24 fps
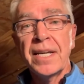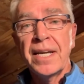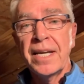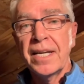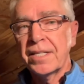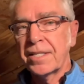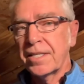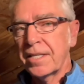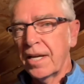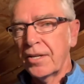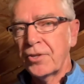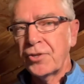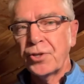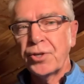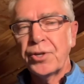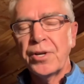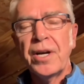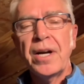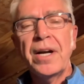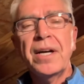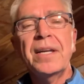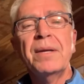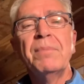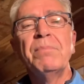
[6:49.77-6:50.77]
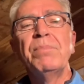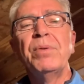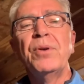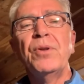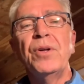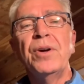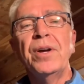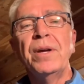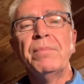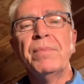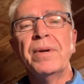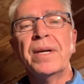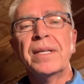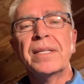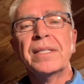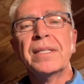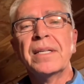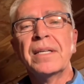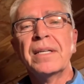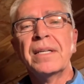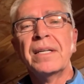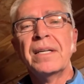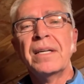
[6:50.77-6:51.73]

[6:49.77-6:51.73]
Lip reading: it's not your unemployment.